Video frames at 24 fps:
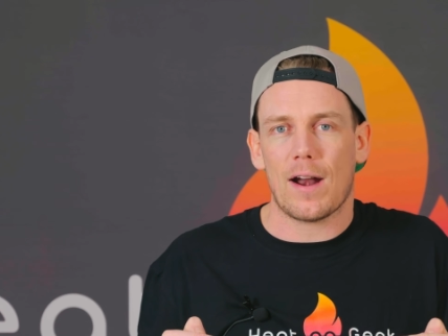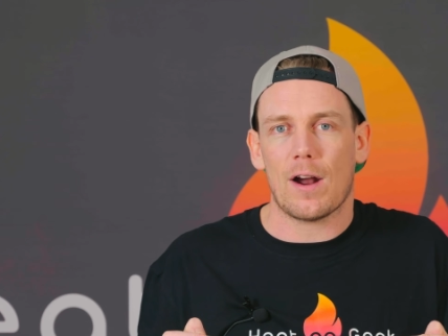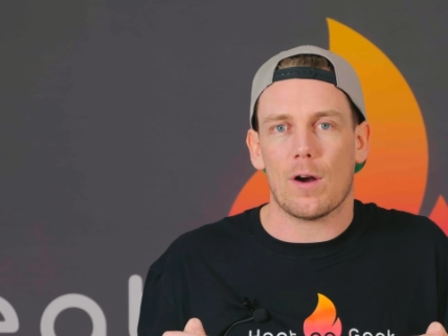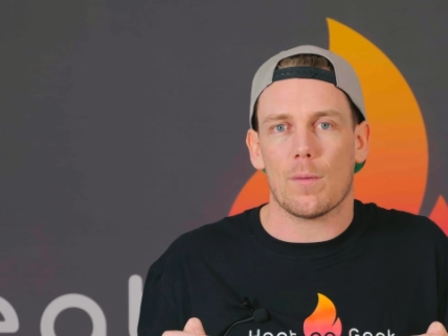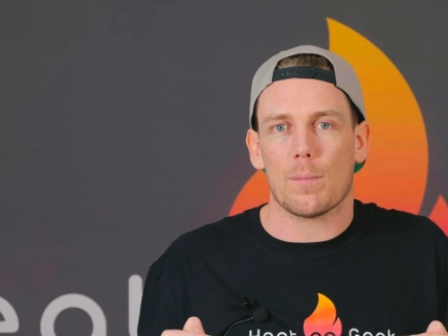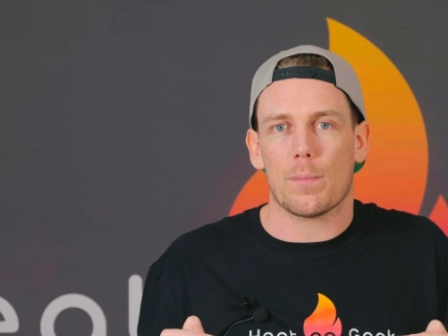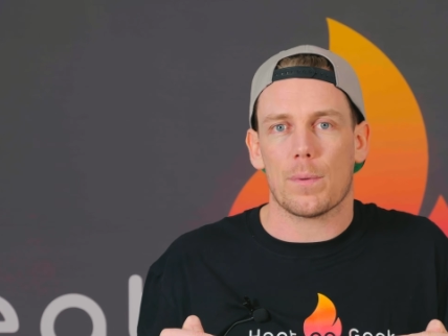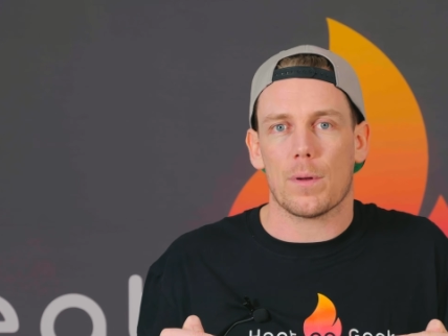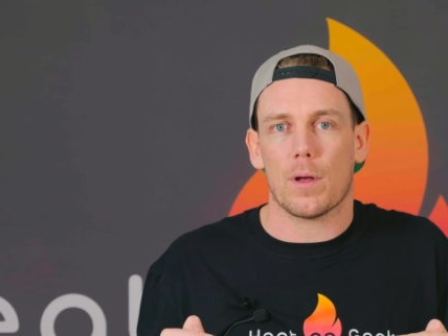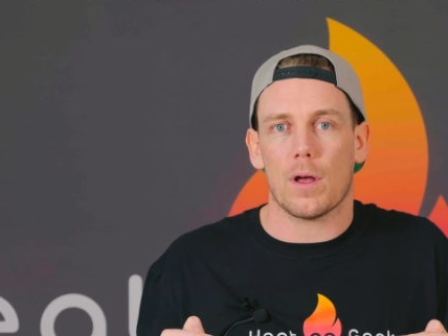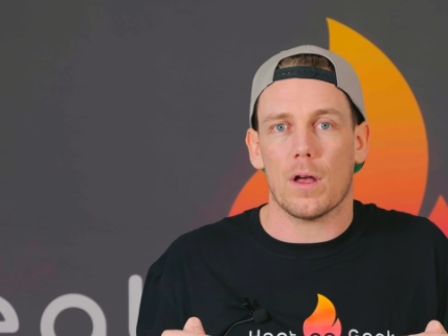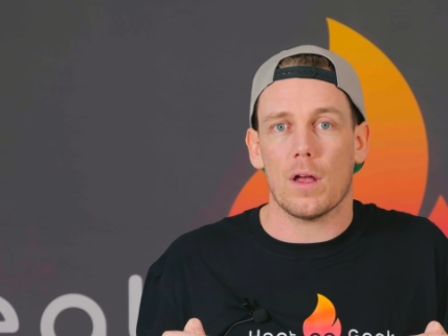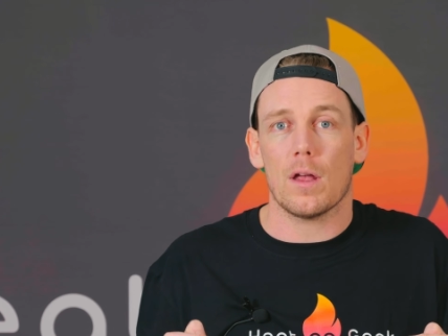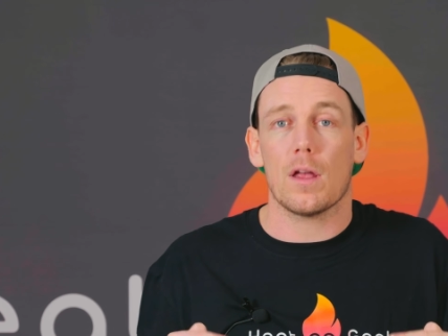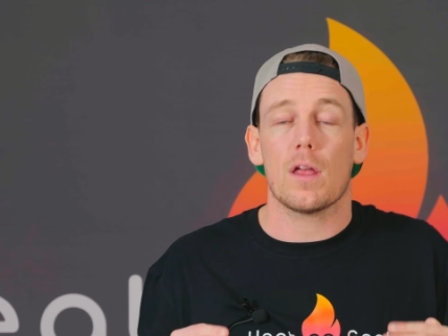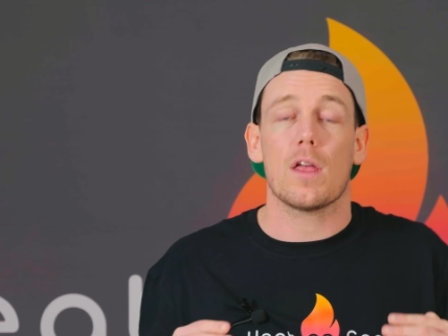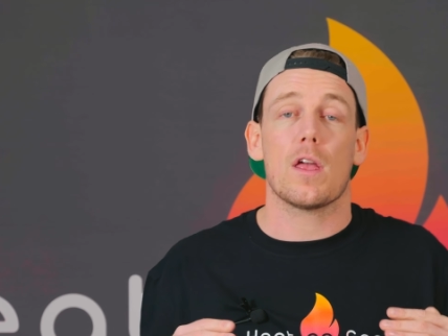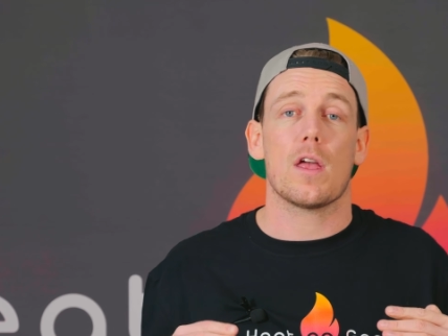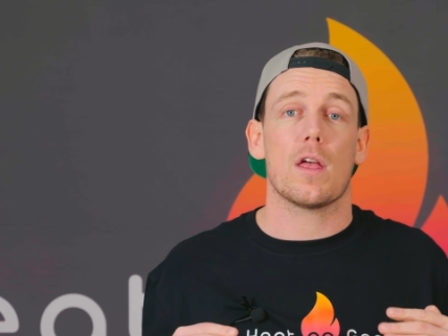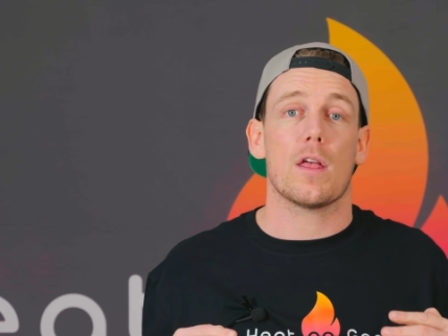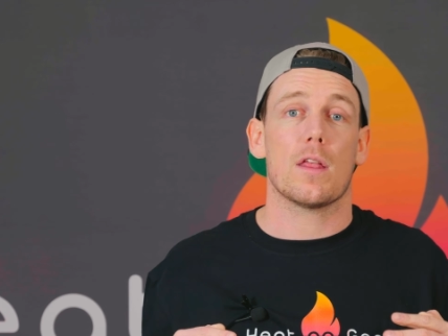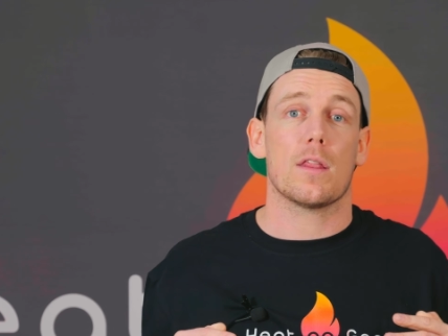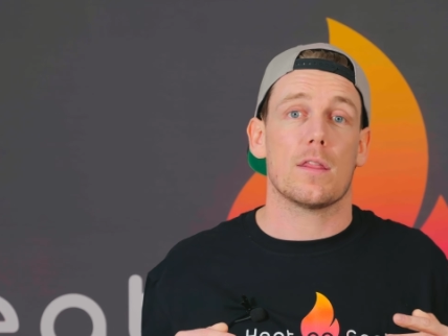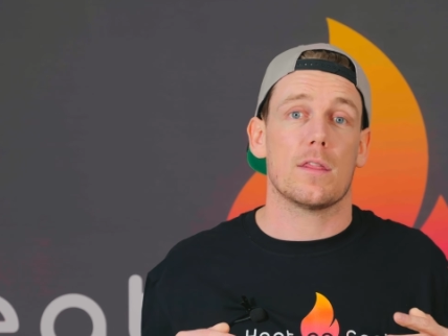output,
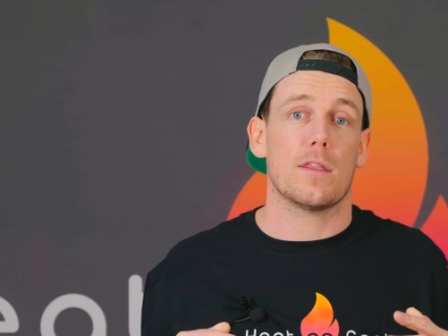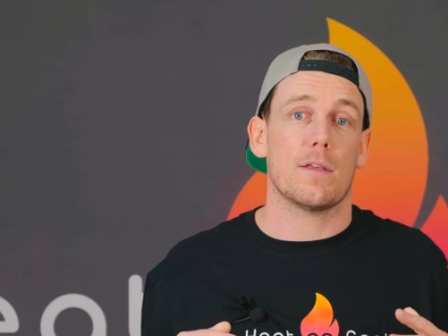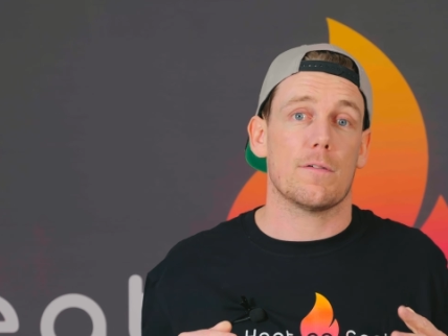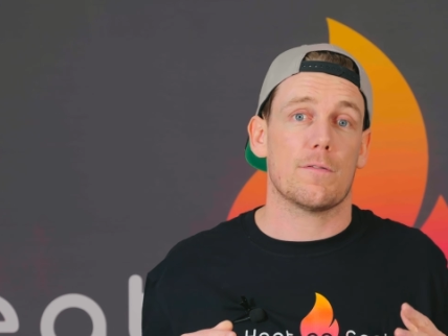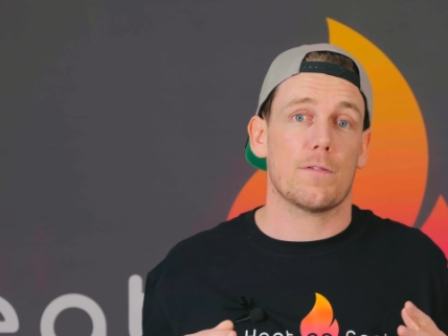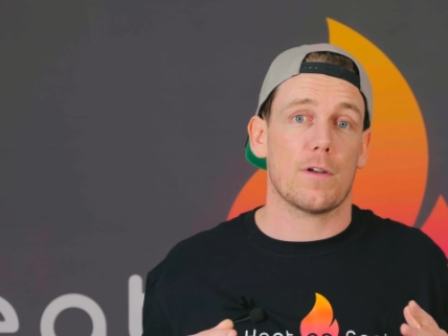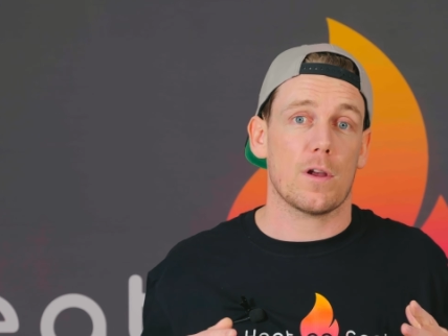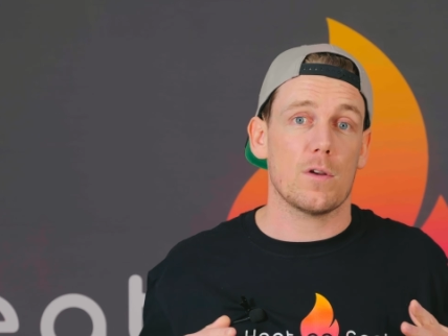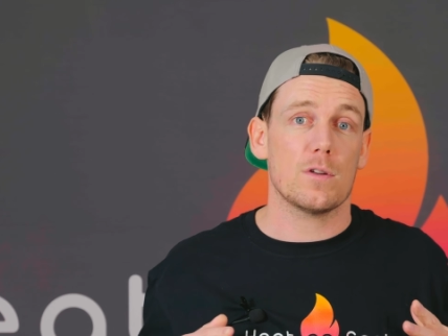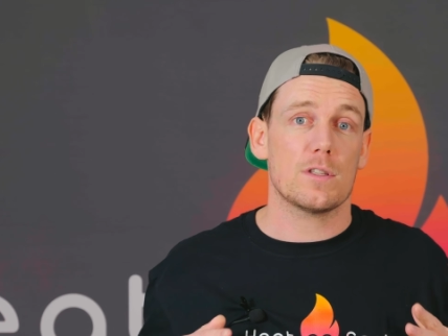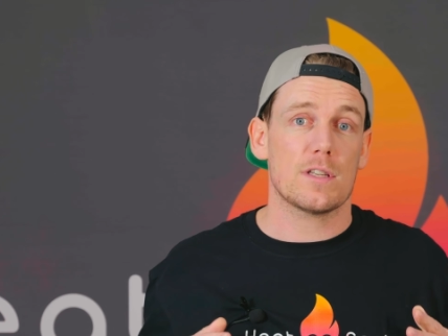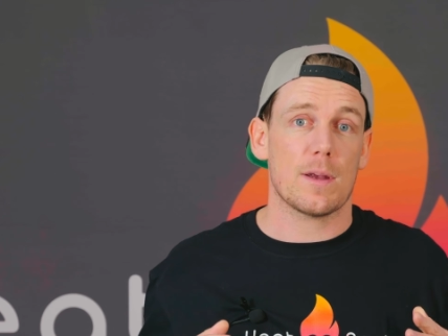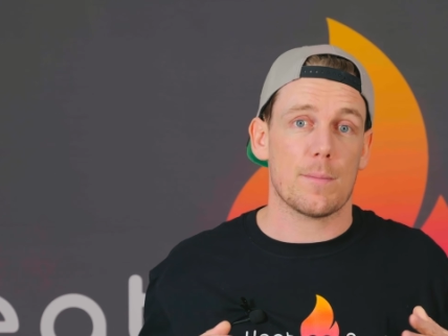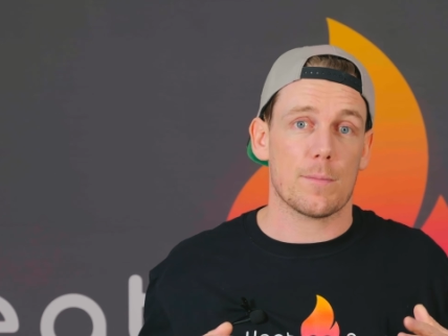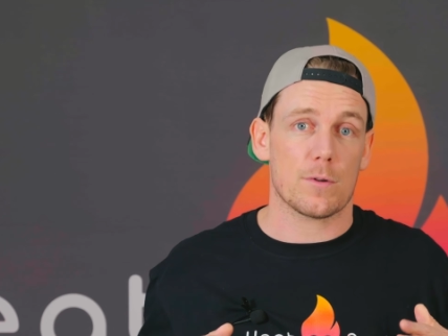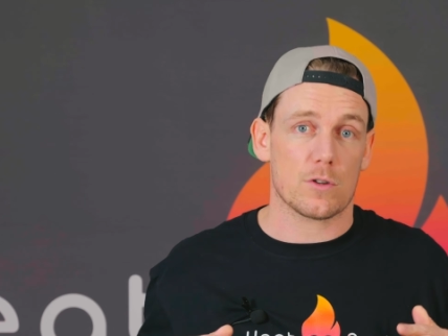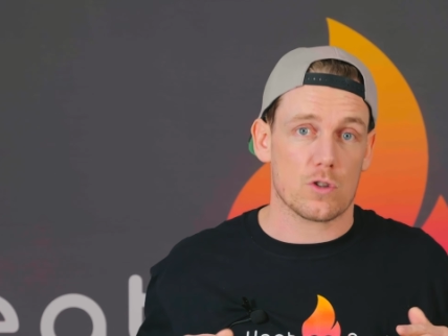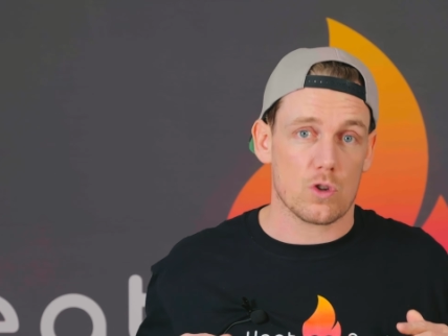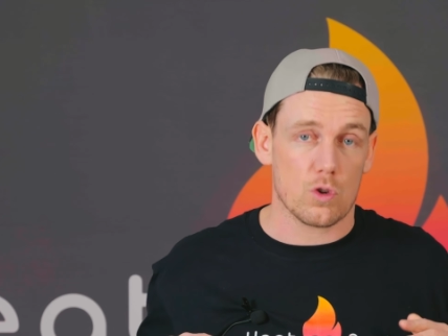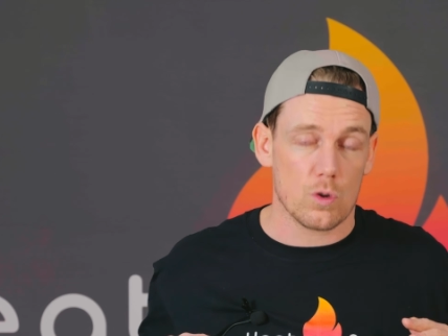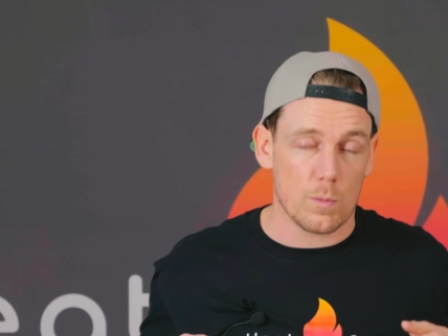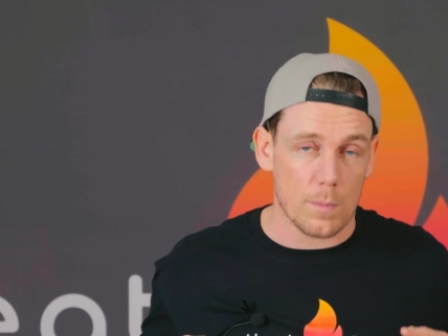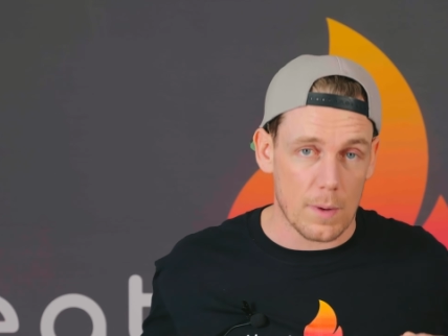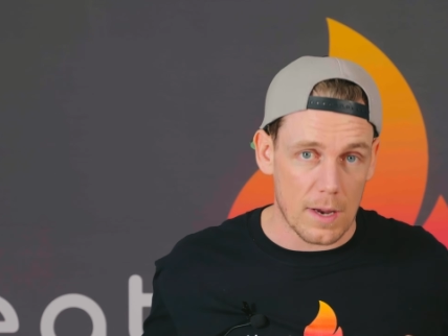the flow temperature will